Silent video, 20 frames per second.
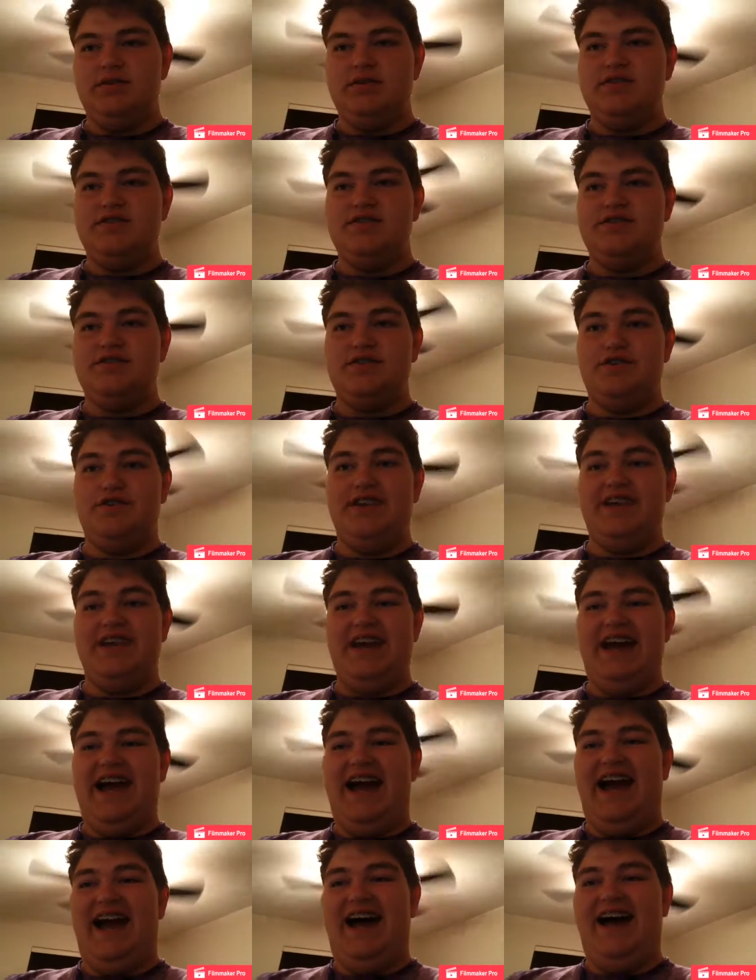So
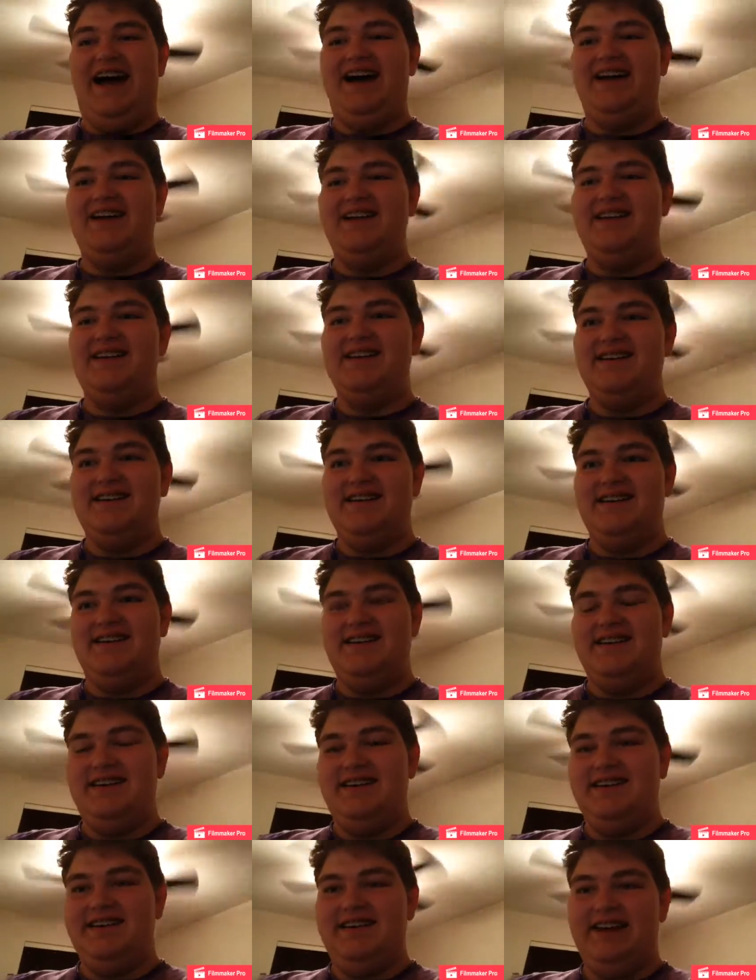yeah,
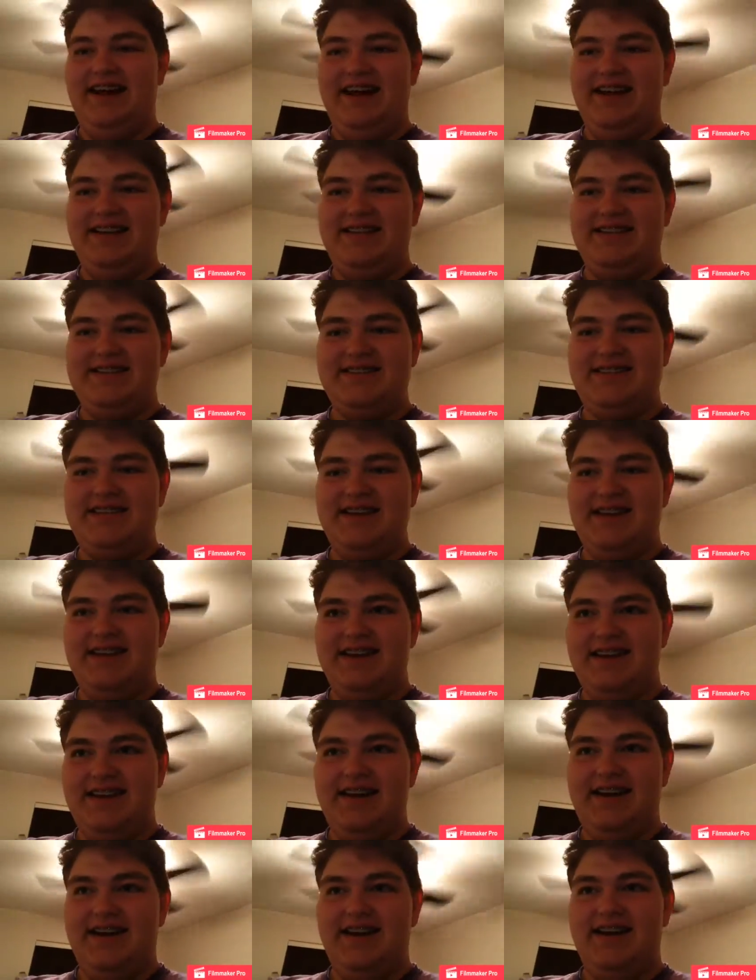that's
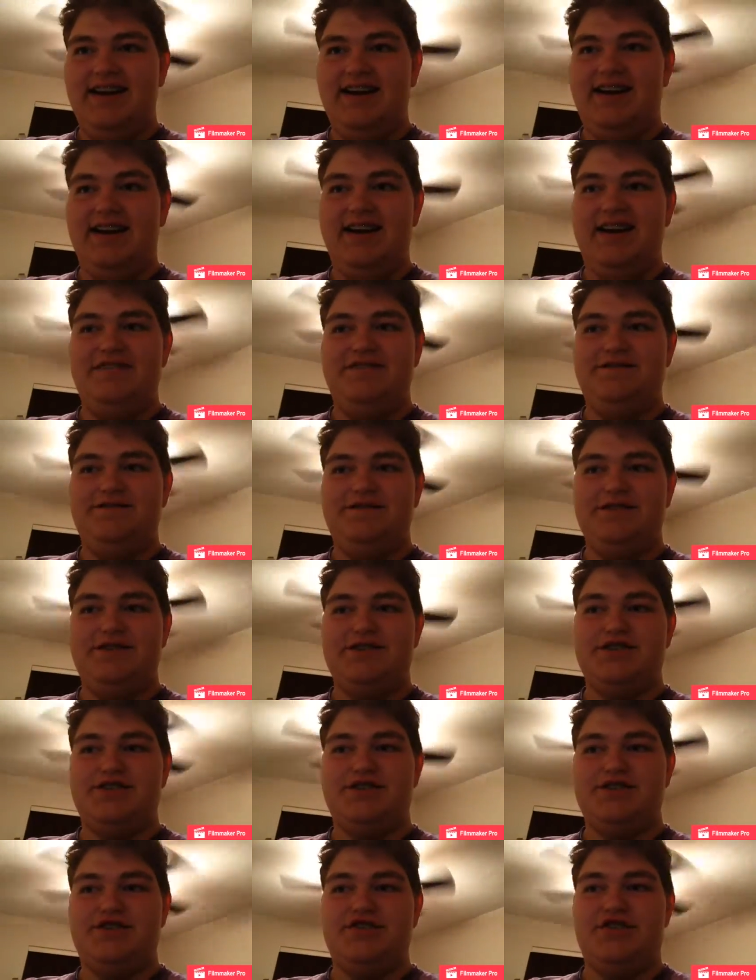the
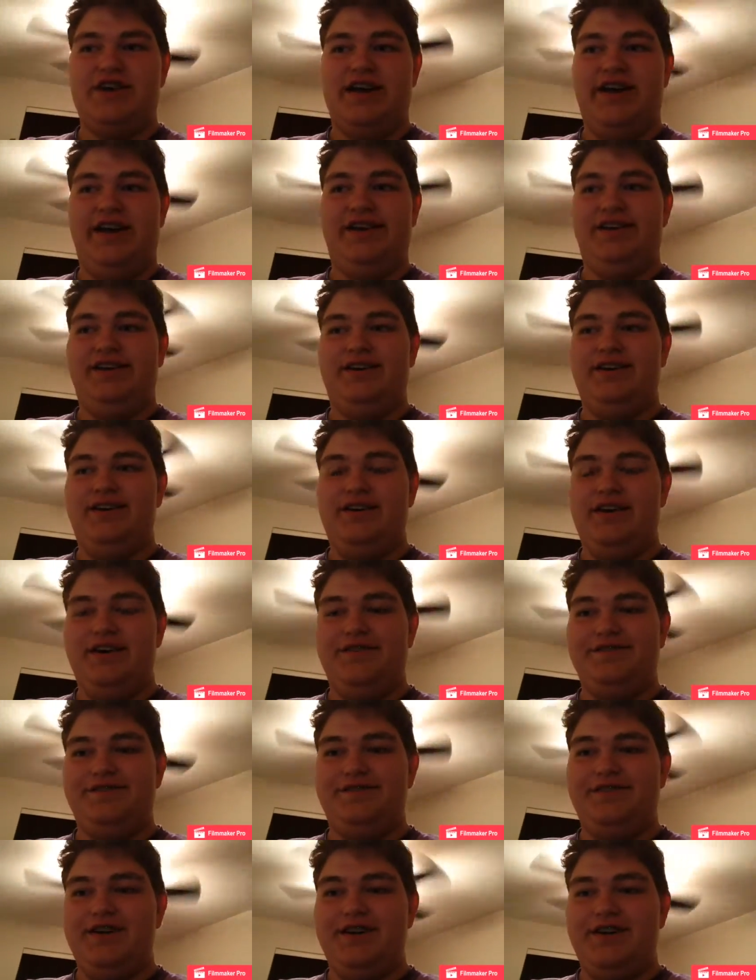first trailer
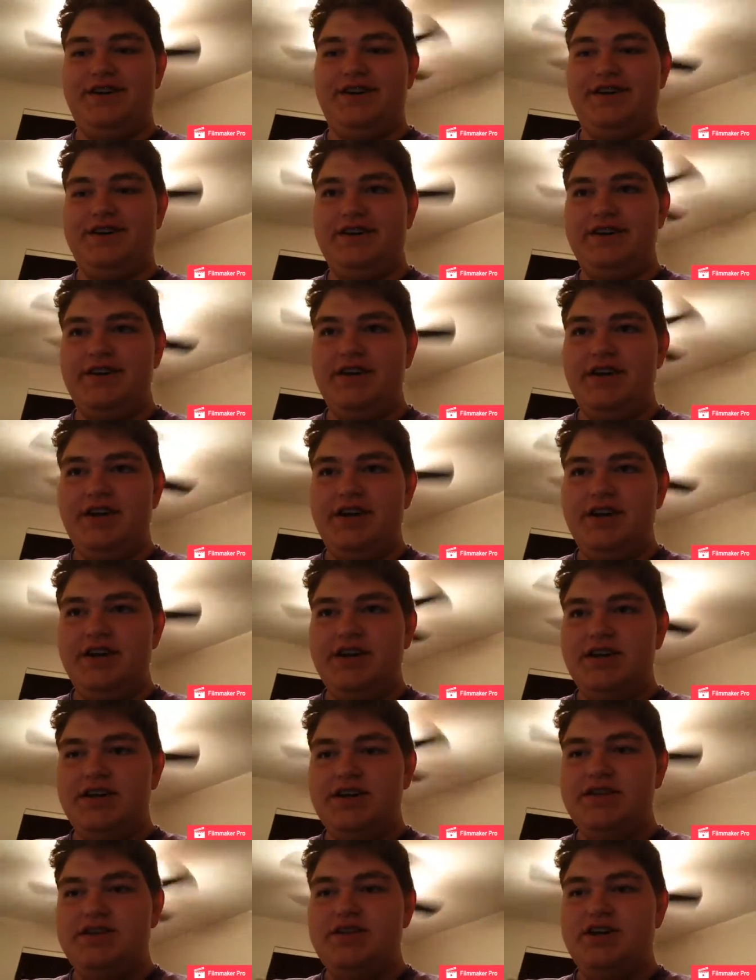of the
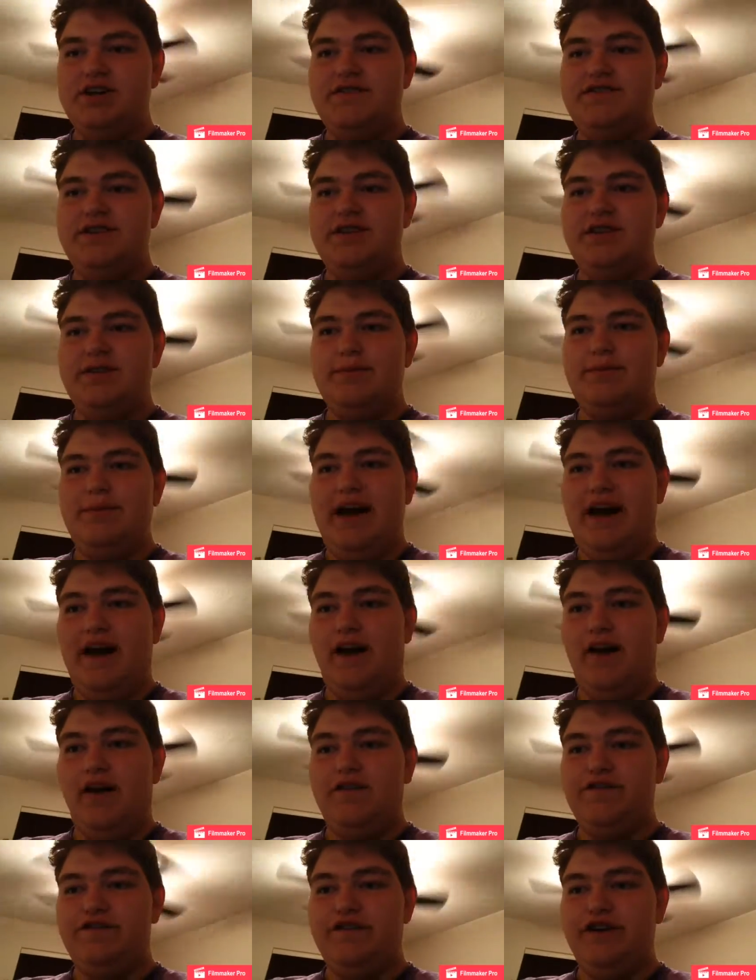Shifting the
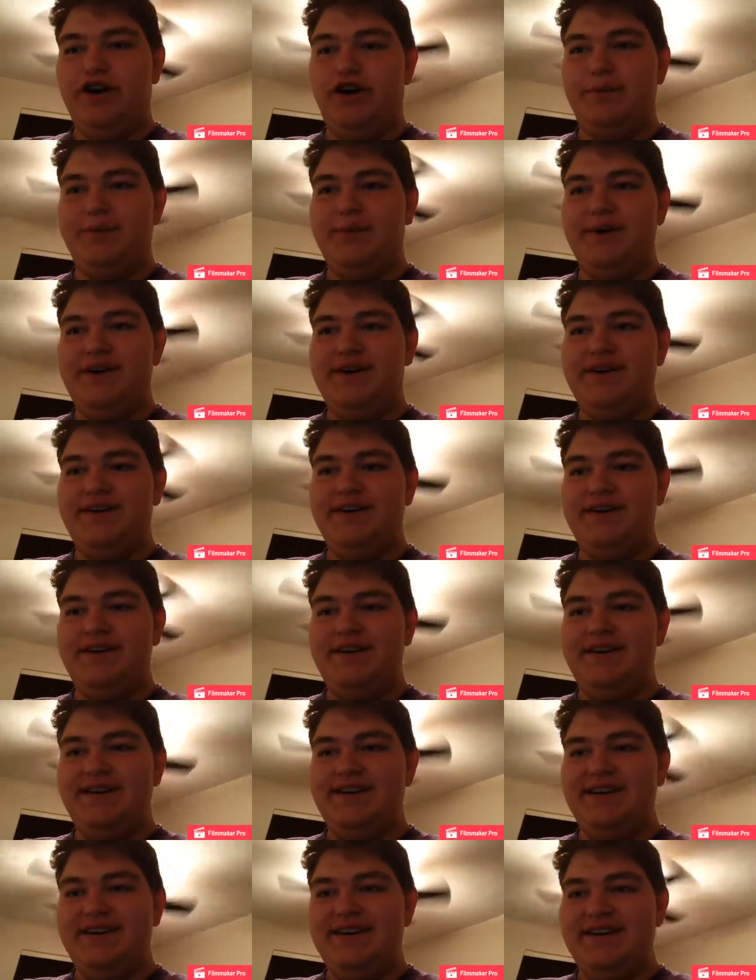Power film.
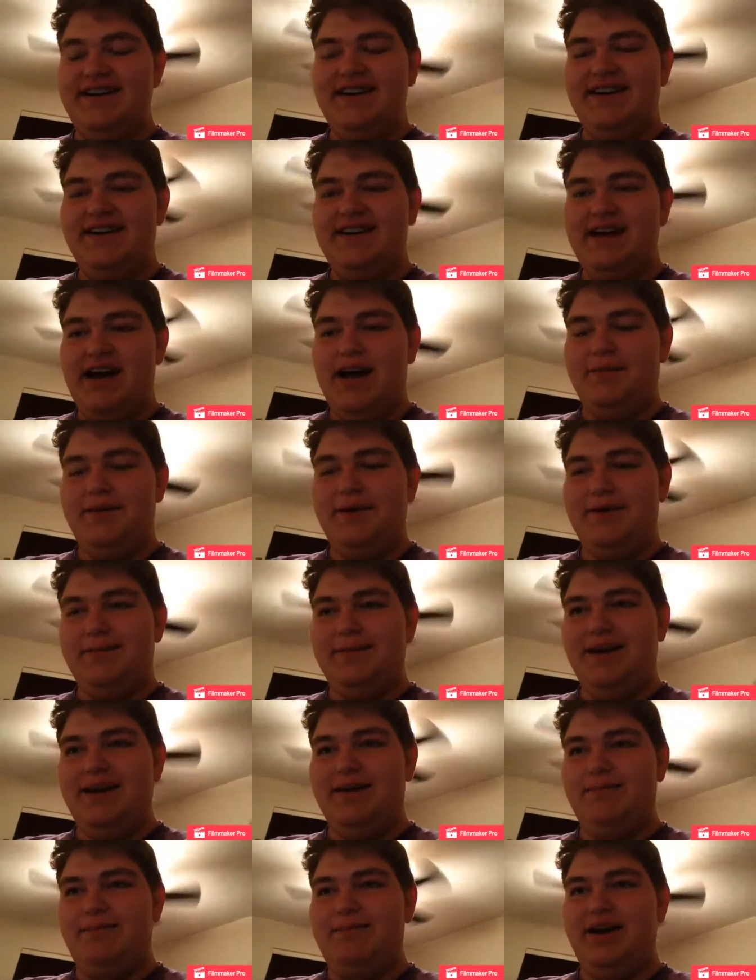And I'm in
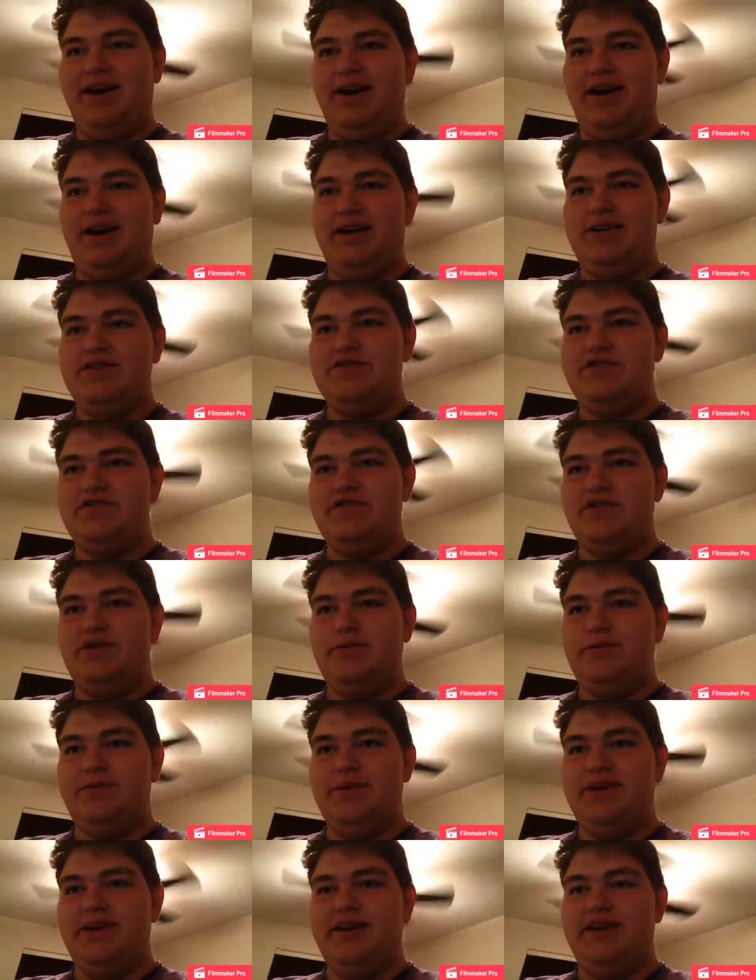my parents' room
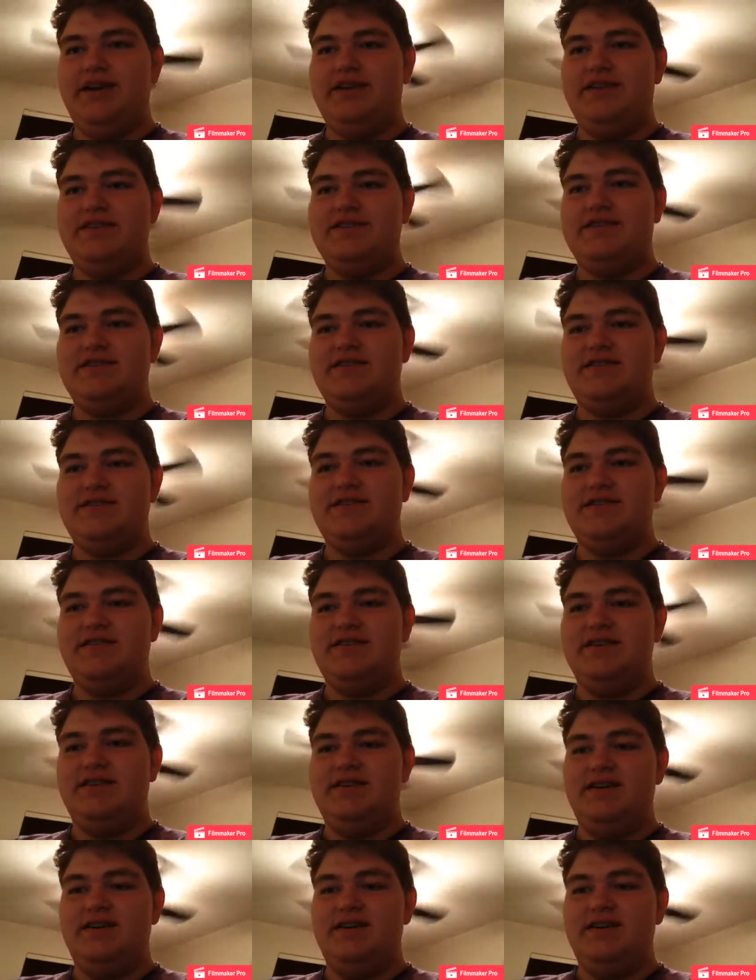because